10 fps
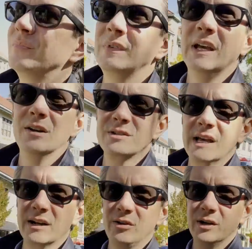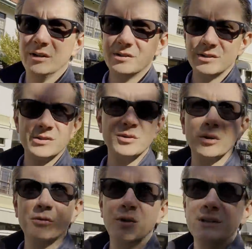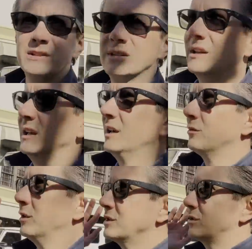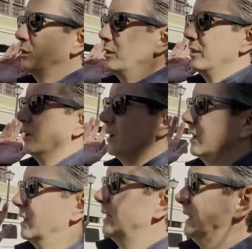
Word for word: Yeah, here's that Claridge's store. It runs sort of the